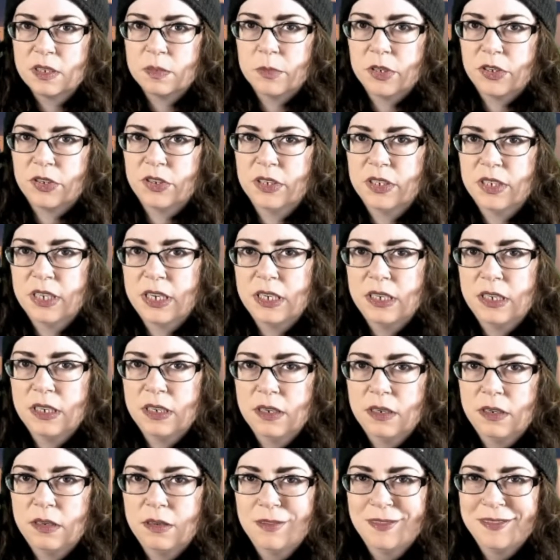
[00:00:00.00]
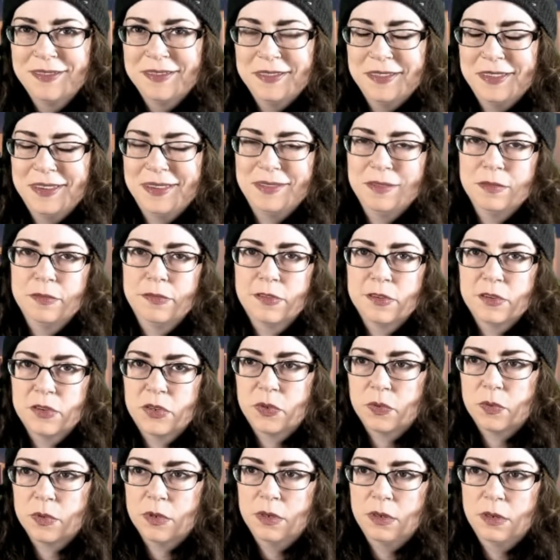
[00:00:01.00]
much as I did in the first
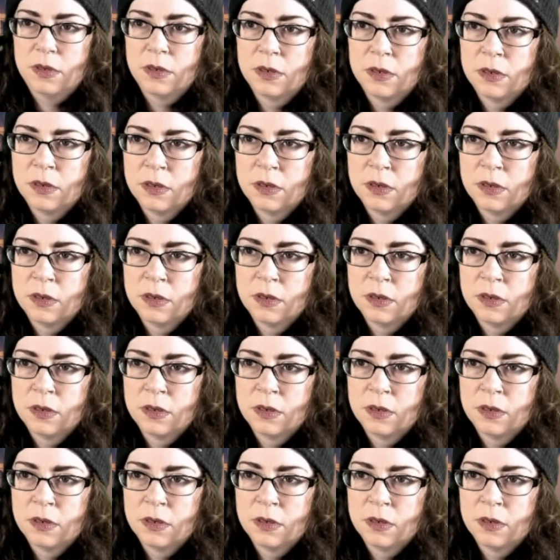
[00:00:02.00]
one.